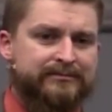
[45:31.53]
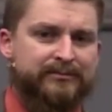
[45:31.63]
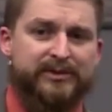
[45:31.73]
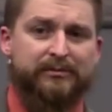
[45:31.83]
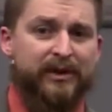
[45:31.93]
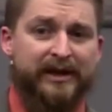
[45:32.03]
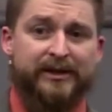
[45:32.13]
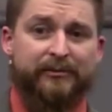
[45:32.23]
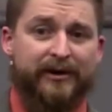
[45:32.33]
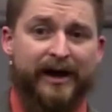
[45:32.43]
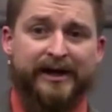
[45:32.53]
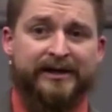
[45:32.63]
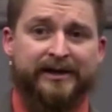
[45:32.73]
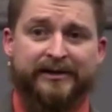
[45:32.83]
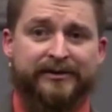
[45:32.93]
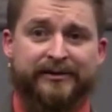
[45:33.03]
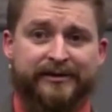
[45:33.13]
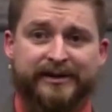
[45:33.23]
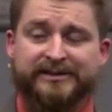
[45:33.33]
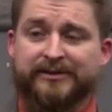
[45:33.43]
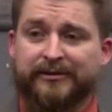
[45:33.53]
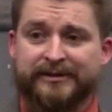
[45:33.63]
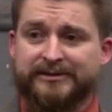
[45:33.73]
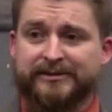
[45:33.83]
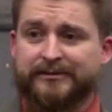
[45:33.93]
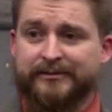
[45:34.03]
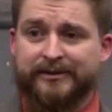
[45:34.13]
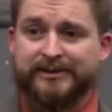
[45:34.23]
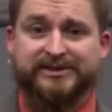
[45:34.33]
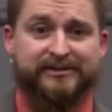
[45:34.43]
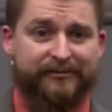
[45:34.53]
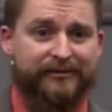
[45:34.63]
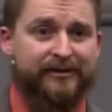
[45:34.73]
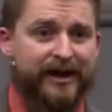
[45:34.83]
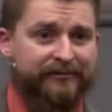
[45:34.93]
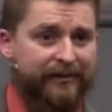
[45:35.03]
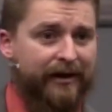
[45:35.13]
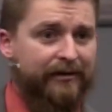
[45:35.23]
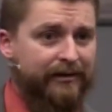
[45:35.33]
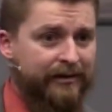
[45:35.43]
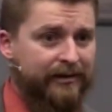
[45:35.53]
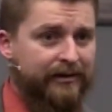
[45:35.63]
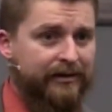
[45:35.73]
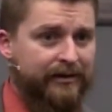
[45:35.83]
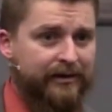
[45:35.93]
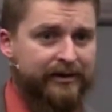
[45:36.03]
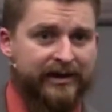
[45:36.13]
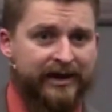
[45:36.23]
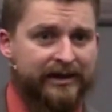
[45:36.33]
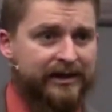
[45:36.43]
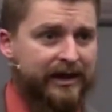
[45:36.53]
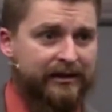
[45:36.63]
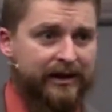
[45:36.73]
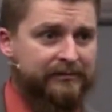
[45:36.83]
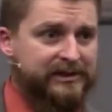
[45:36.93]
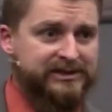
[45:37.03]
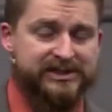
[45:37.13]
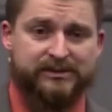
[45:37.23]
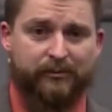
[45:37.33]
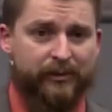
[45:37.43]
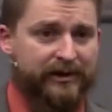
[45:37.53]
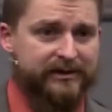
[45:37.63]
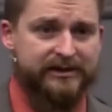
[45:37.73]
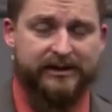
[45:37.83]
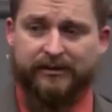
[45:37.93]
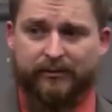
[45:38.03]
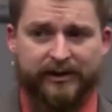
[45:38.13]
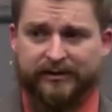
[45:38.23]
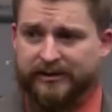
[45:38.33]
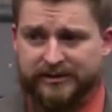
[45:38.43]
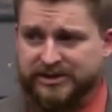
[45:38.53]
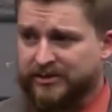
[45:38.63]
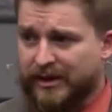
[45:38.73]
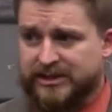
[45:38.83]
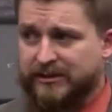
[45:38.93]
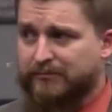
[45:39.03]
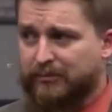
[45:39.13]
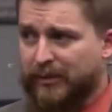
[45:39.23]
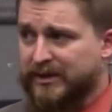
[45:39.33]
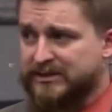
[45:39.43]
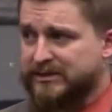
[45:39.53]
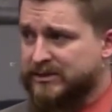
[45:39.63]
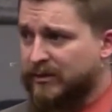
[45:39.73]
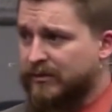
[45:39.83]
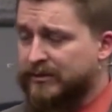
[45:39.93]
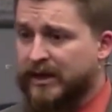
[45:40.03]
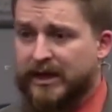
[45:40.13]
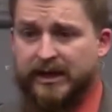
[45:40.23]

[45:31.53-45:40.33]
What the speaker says: But the blanket we're hiding under is going to snuff our life out. Okay? I mean, just weird illustration, but it's the truth.